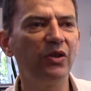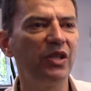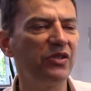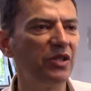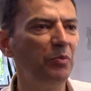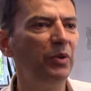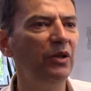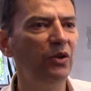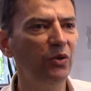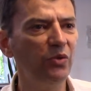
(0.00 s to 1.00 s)
they simply
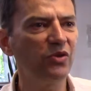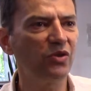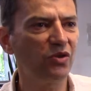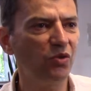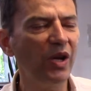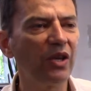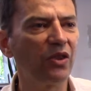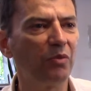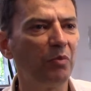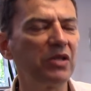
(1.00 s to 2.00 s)
lose
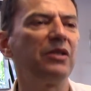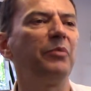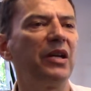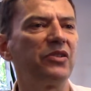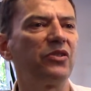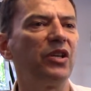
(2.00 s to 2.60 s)
strength, muscle mass.